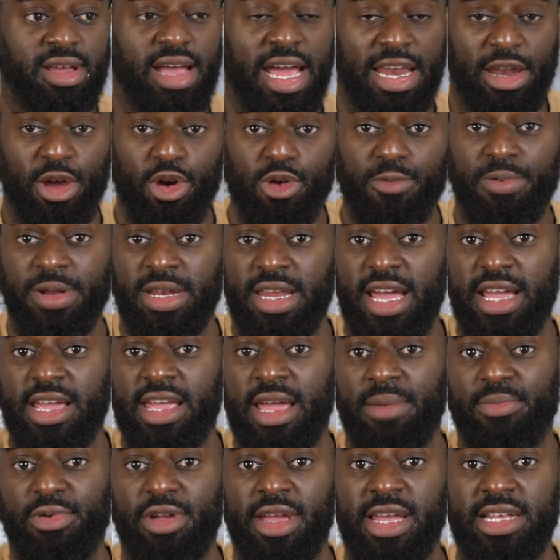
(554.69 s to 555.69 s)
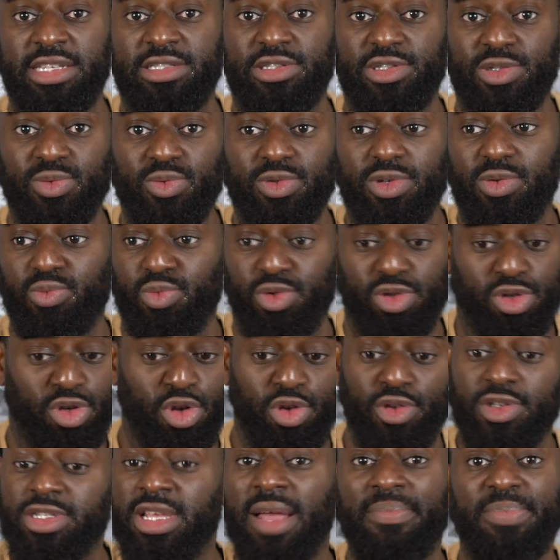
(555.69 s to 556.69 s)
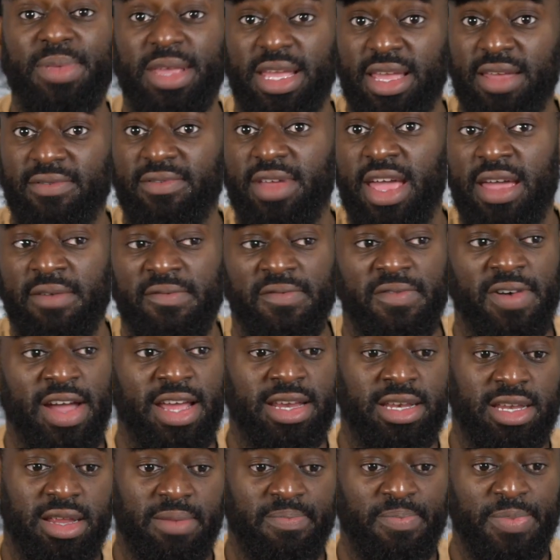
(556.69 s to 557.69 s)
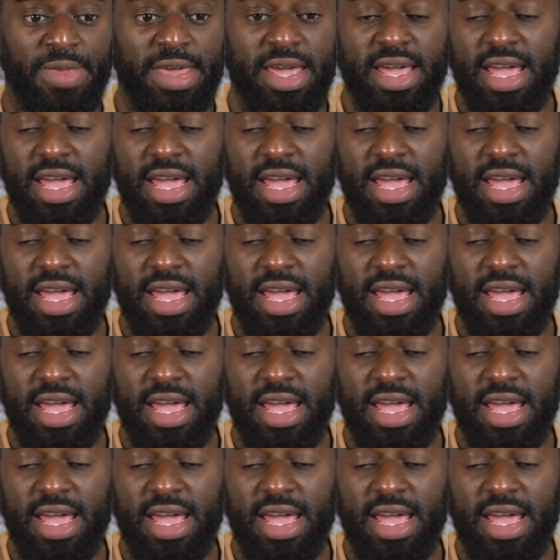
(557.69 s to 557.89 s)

and hoping that Gabriel Jesus would, would do something and, and find him.